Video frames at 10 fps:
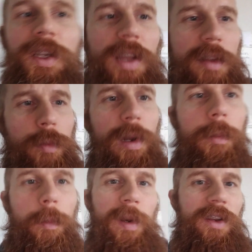they split them
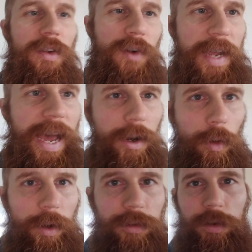up into different
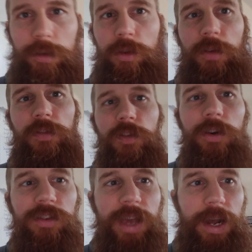categories. So the
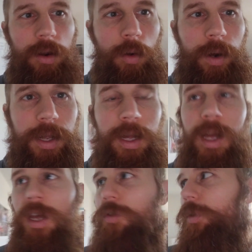first category
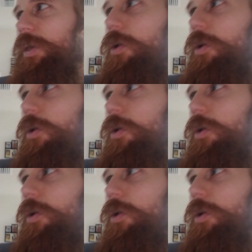is what they